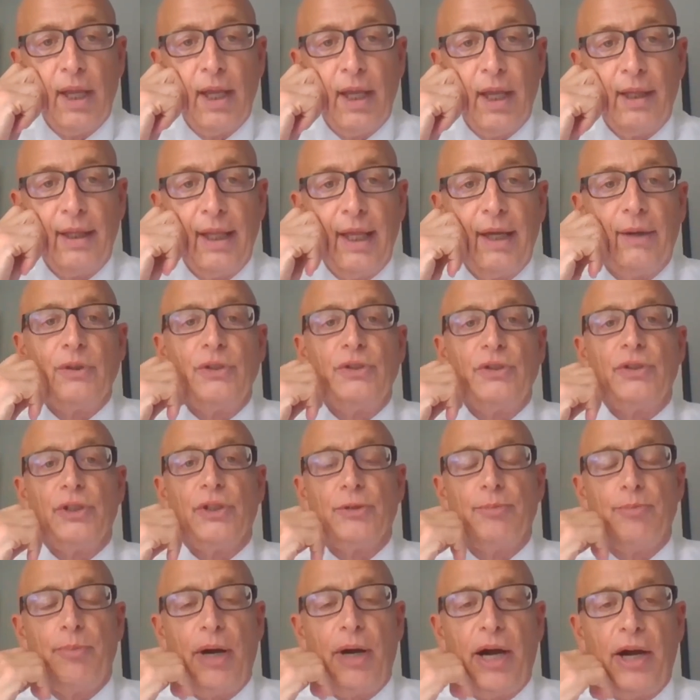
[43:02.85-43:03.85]
And that was
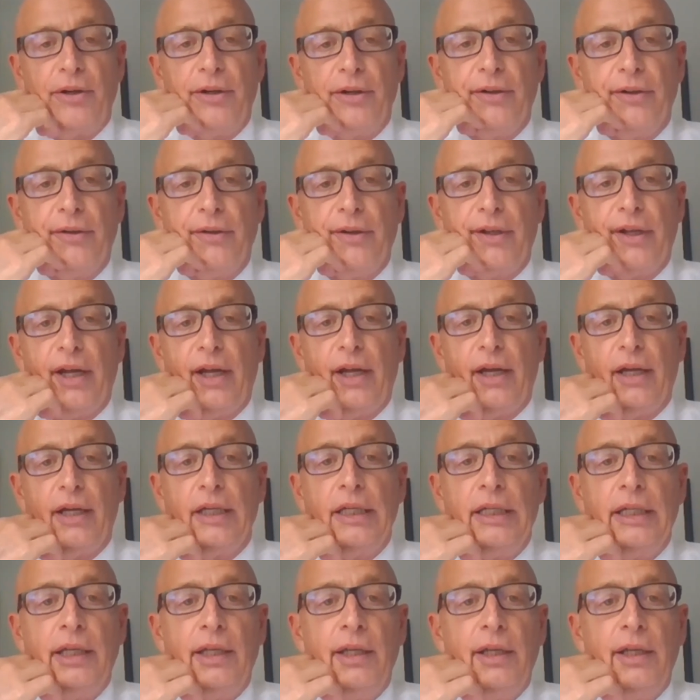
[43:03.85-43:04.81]
just part of the